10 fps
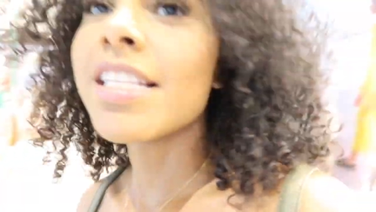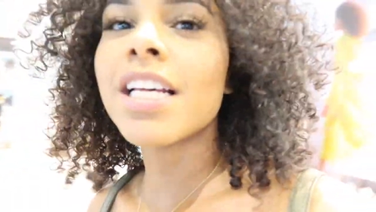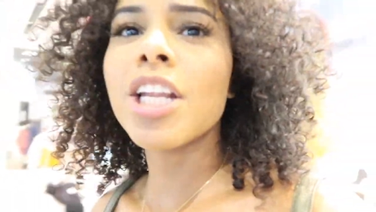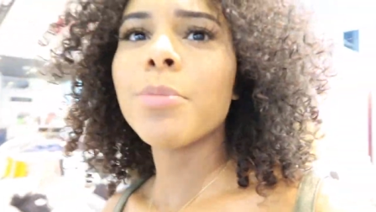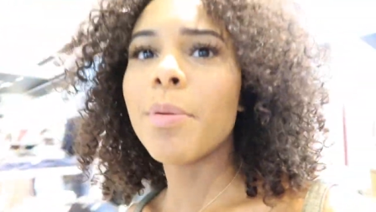It's a
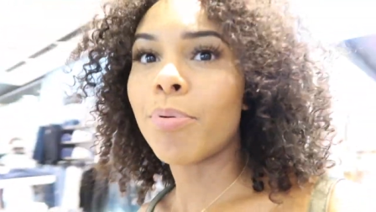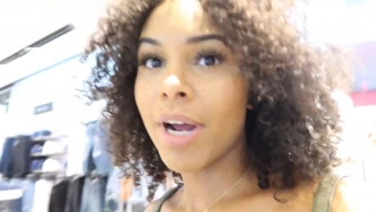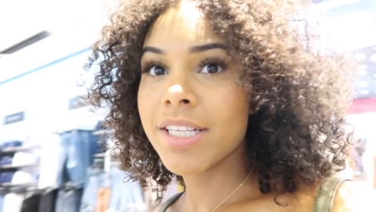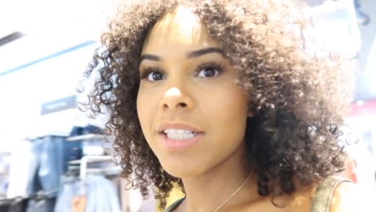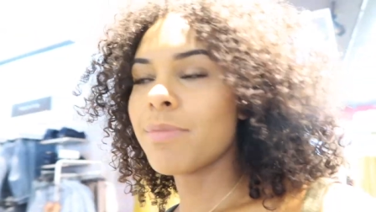little bit
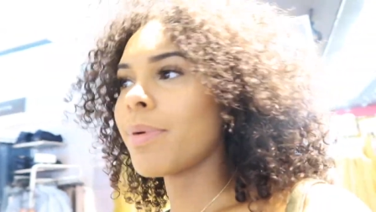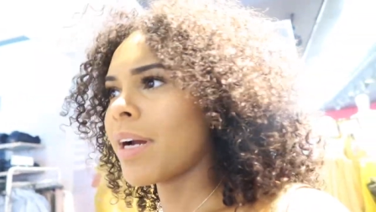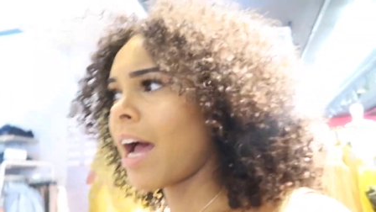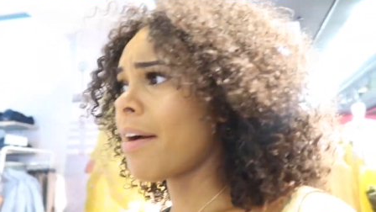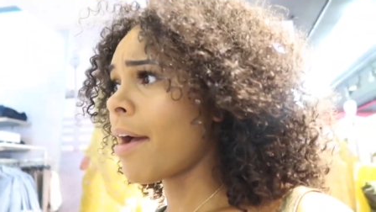pricey, but
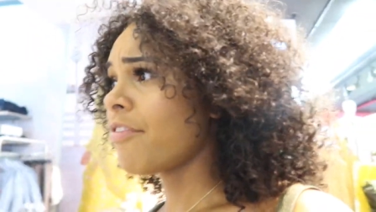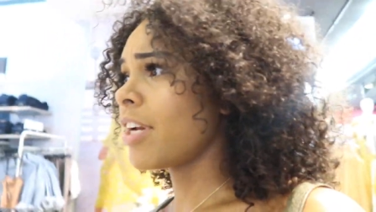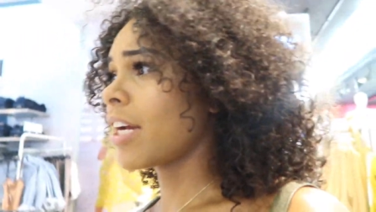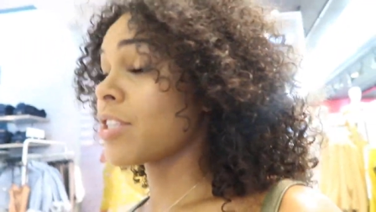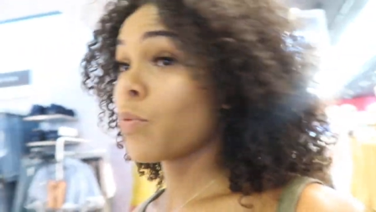I, I feel
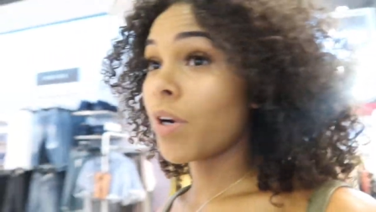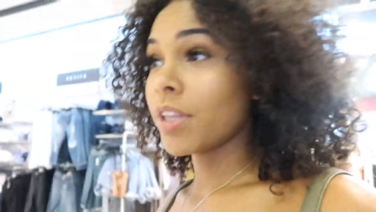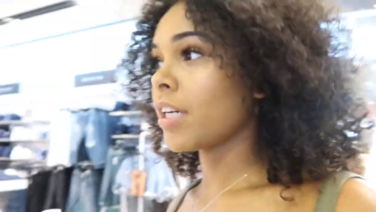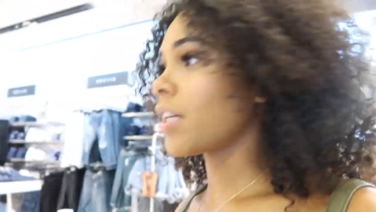like it's worth